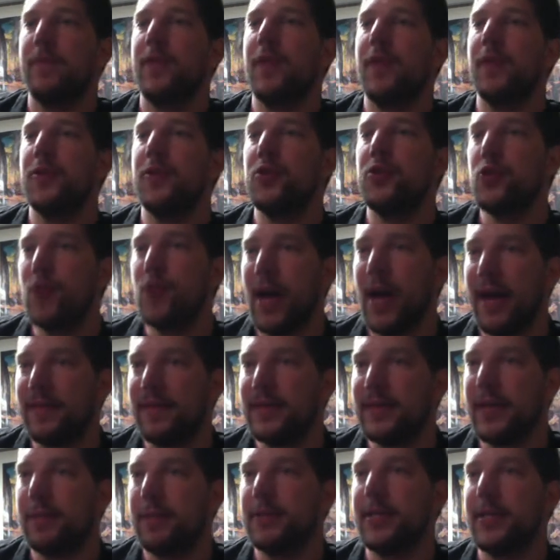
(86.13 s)
Then the 2 half
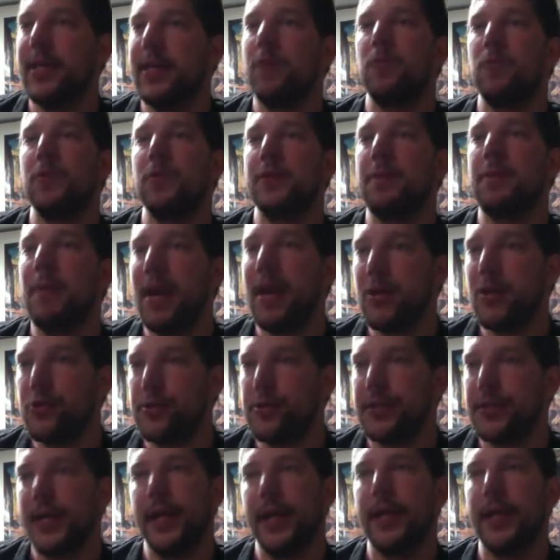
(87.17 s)
steps equals a major
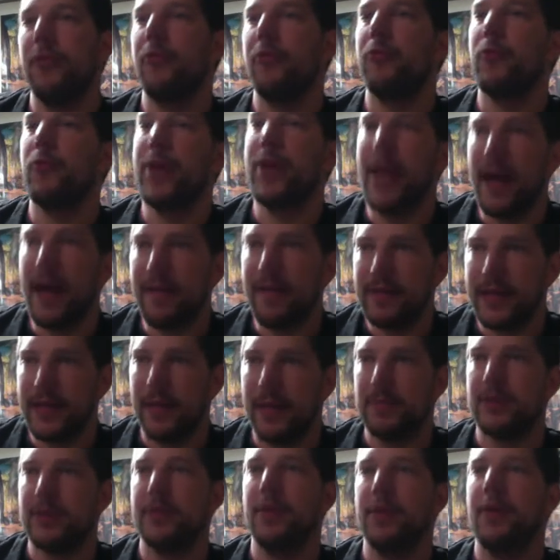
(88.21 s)
second. 3 half
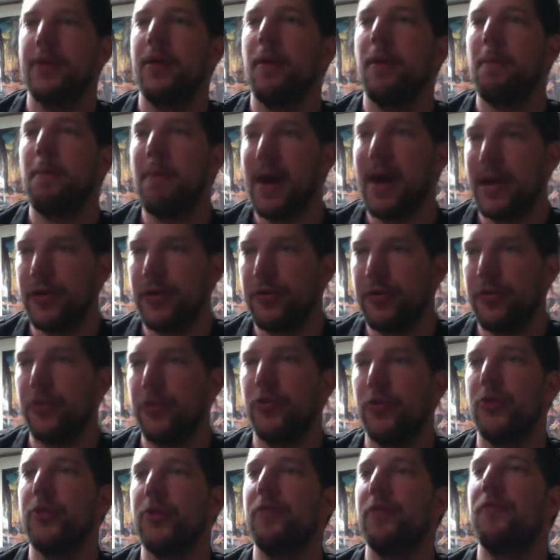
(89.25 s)
steps, minor
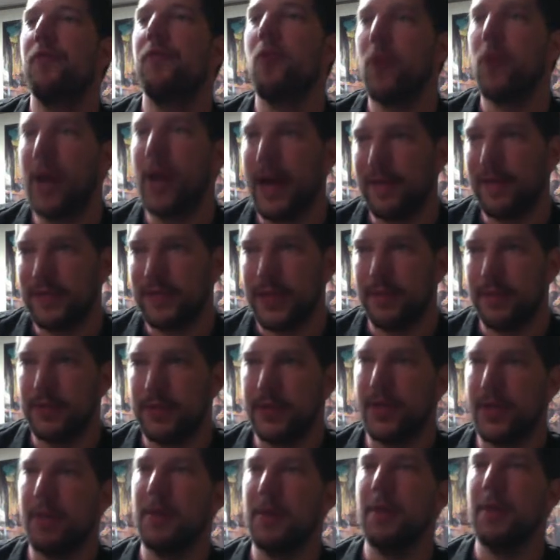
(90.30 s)
third. 4 half steps
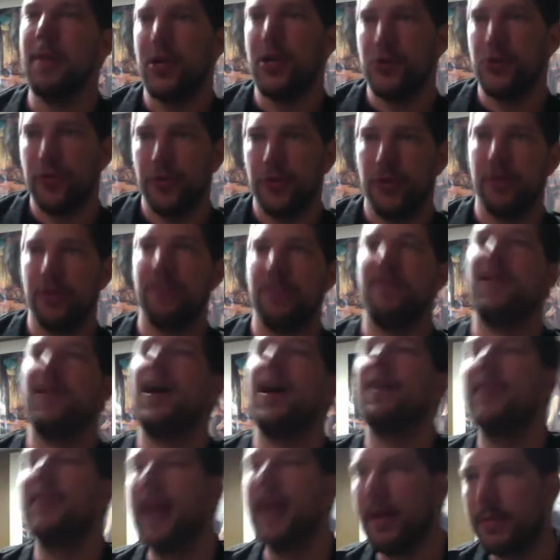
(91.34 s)
is going to be a major third.
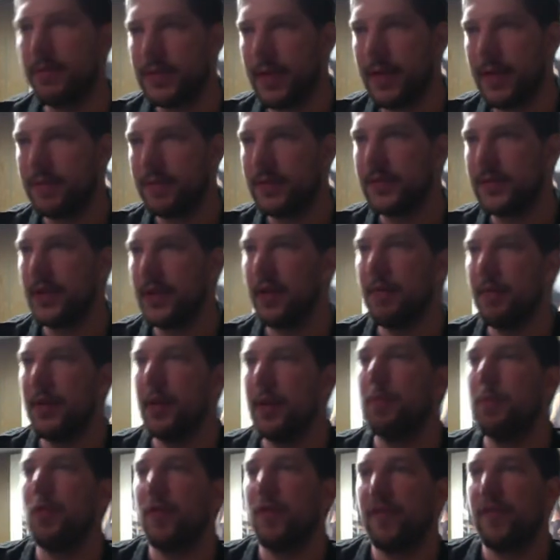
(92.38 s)
5 half steps is going to be
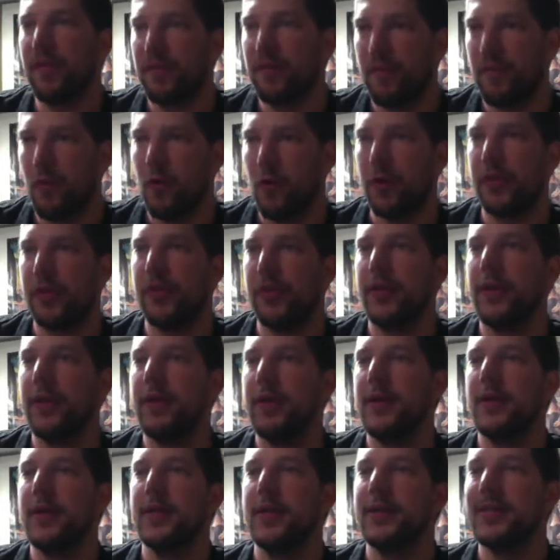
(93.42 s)
a perfect fourth.
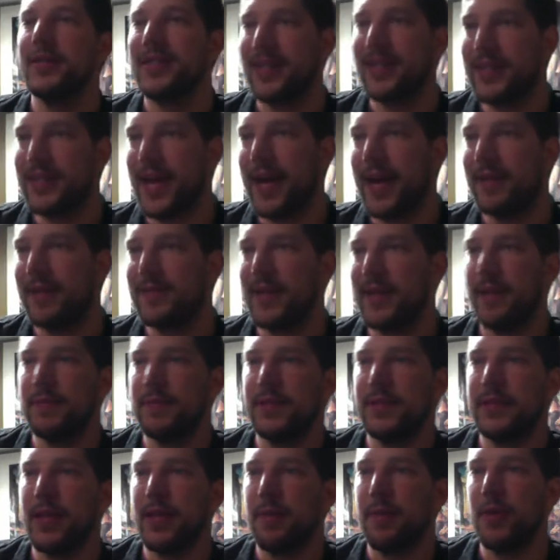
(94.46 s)
6 half
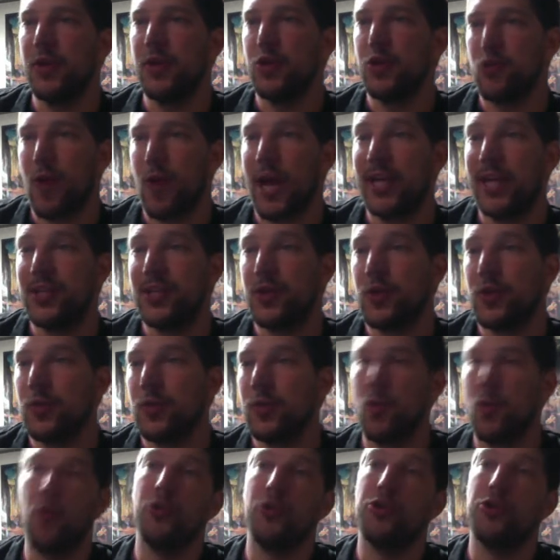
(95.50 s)
steps is going to be the
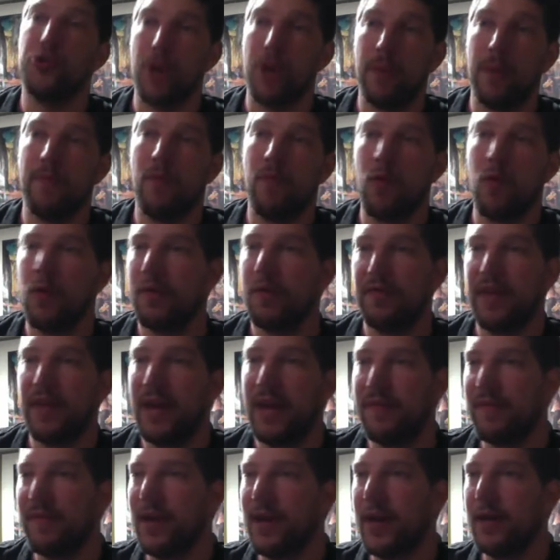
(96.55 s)
tritone or the sharp 4 or
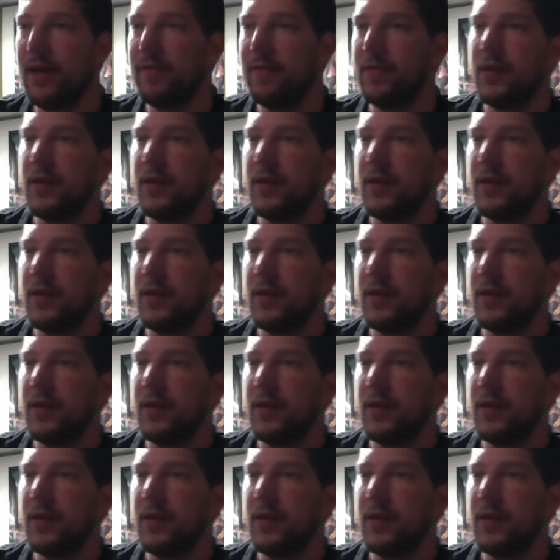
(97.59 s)
flat 5.